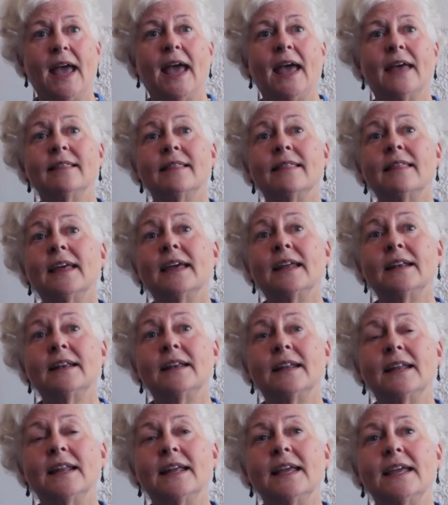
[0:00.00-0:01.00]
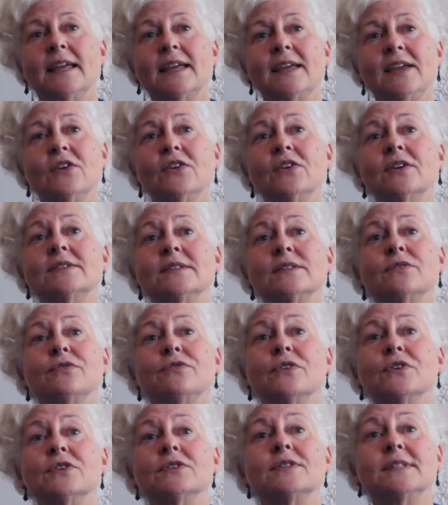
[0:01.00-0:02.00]
and then here is the
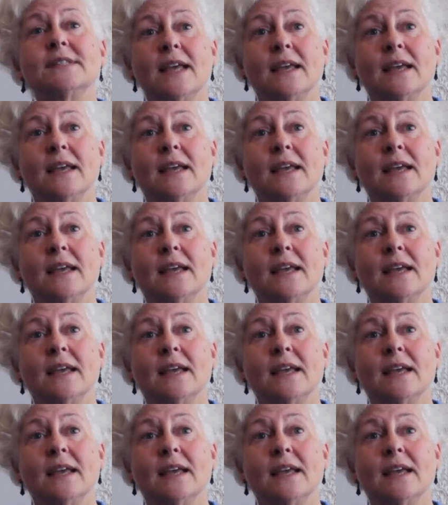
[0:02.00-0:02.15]
first